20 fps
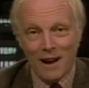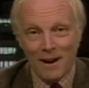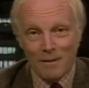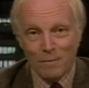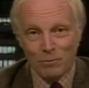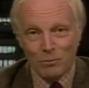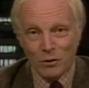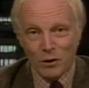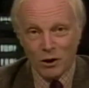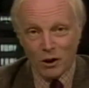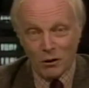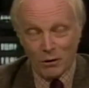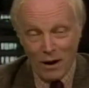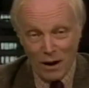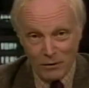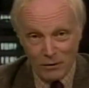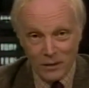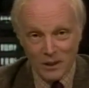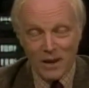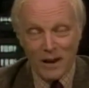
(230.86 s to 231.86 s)
Um, so
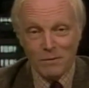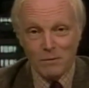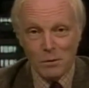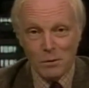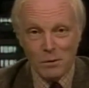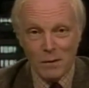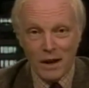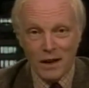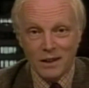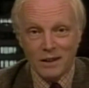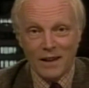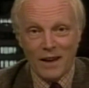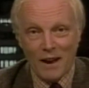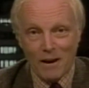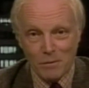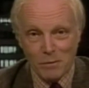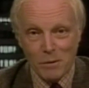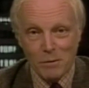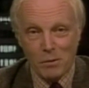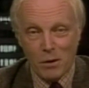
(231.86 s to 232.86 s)
efforts have been made, they
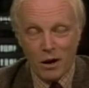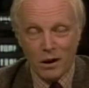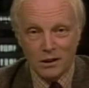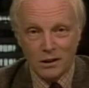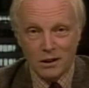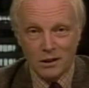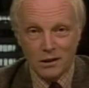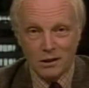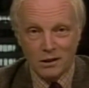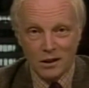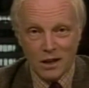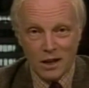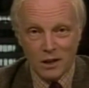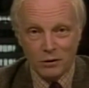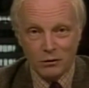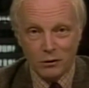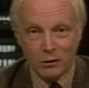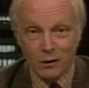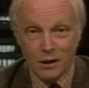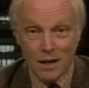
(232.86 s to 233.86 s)
have been partly
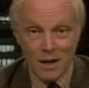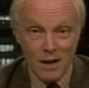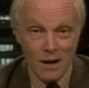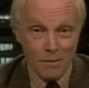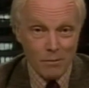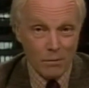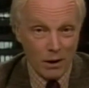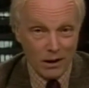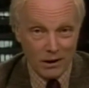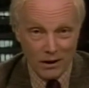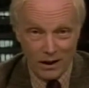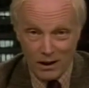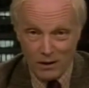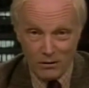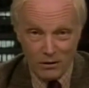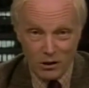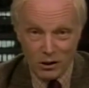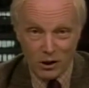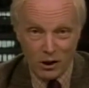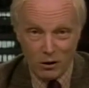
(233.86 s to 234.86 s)
successful. But
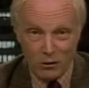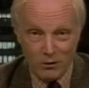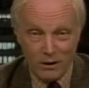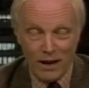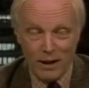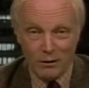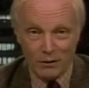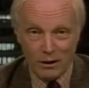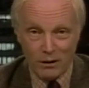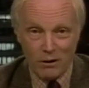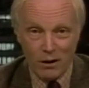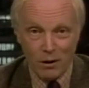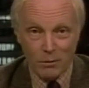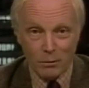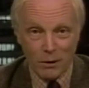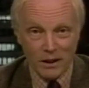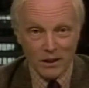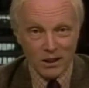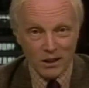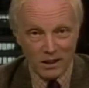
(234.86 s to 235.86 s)
even so now, there are
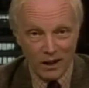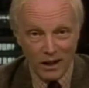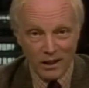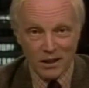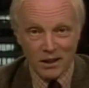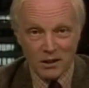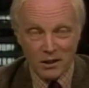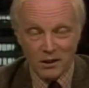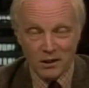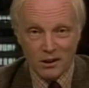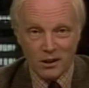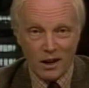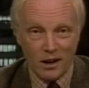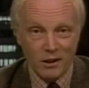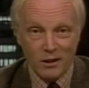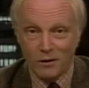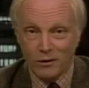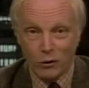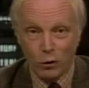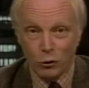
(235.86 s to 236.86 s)
places like
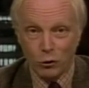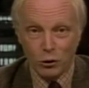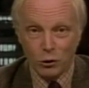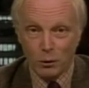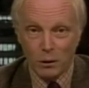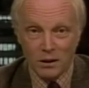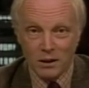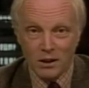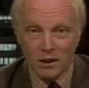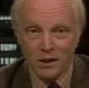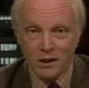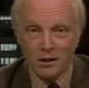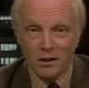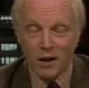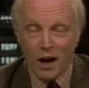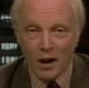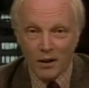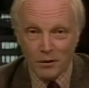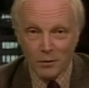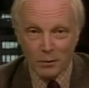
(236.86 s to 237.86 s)
Liechtenstein and, of course,
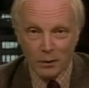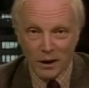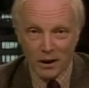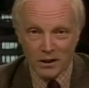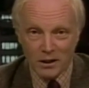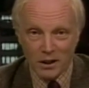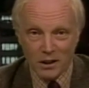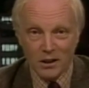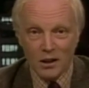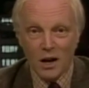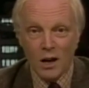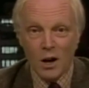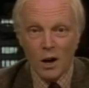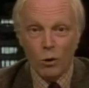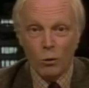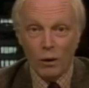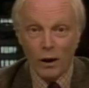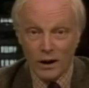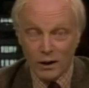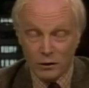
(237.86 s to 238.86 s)
Switzerland, other places
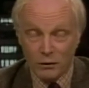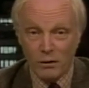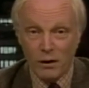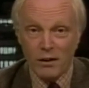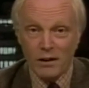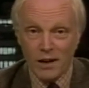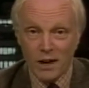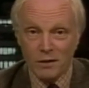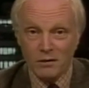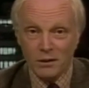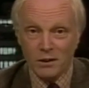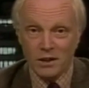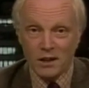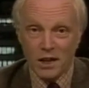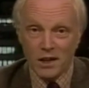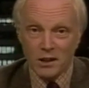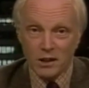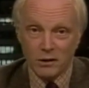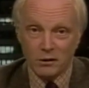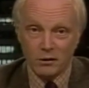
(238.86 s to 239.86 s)
where it's very
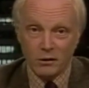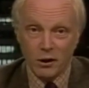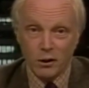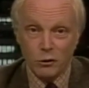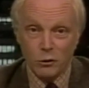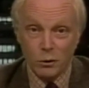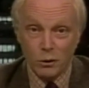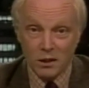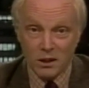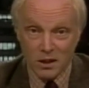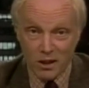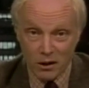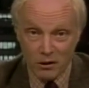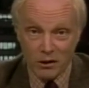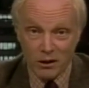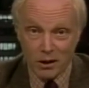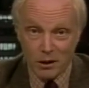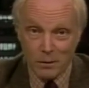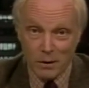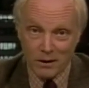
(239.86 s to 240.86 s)
advantageous for those with
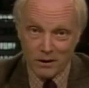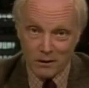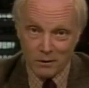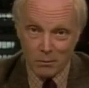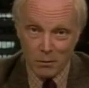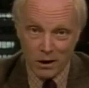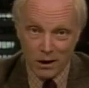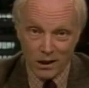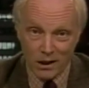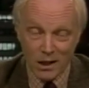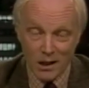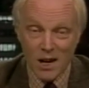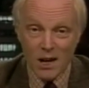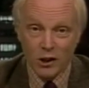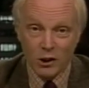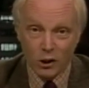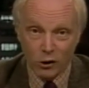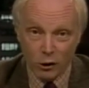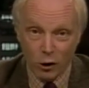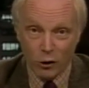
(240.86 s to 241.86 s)
serious amounts of money
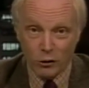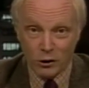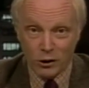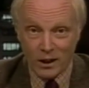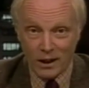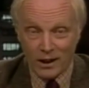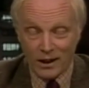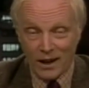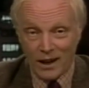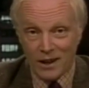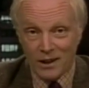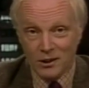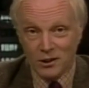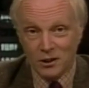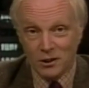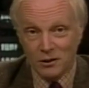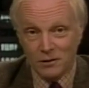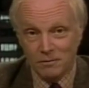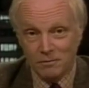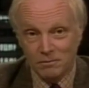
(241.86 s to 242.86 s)
to lodge their
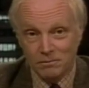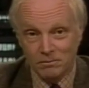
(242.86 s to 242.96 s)
cash.